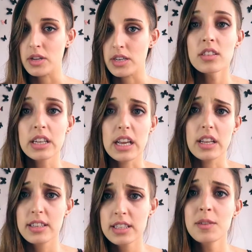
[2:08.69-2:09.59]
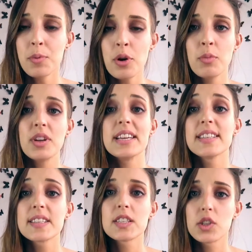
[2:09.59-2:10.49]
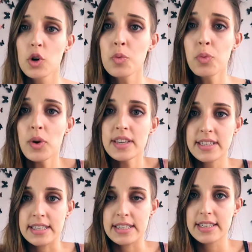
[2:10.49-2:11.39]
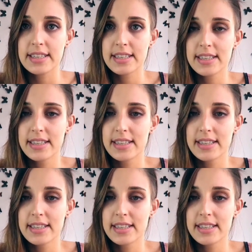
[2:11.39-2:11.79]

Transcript: Actually, disappointment is so present